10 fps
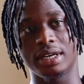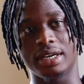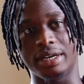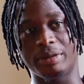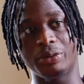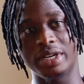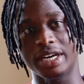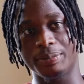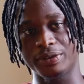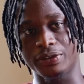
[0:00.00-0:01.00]
I'm really
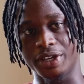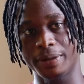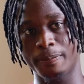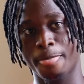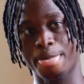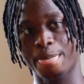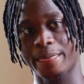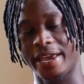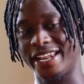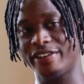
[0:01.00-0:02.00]
happy for him,
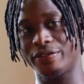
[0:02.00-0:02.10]
and I